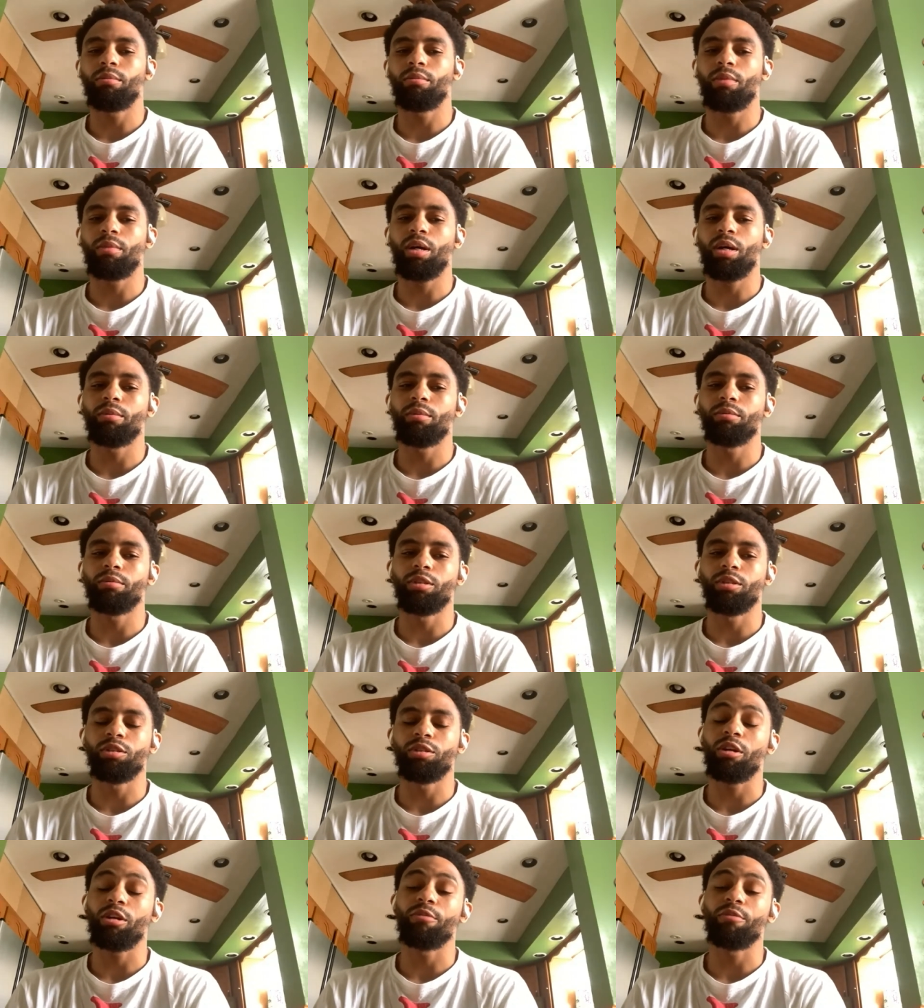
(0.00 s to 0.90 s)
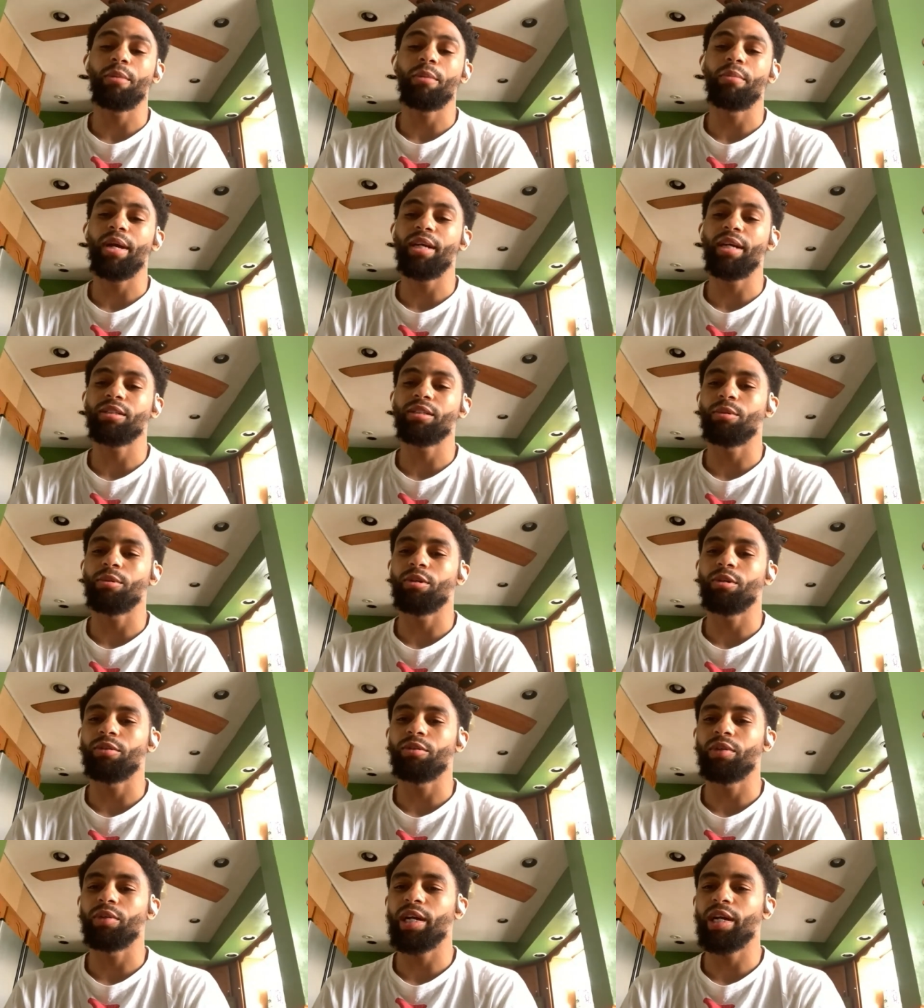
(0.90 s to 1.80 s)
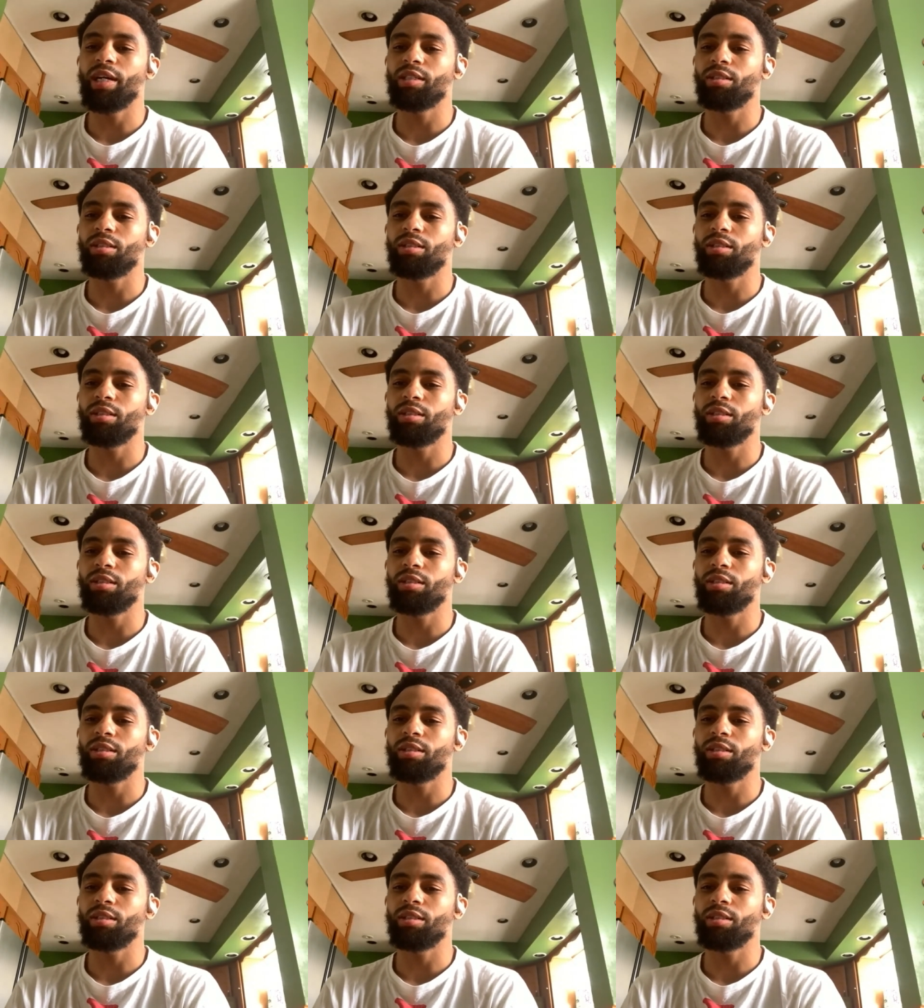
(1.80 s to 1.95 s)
the start of my basketball career.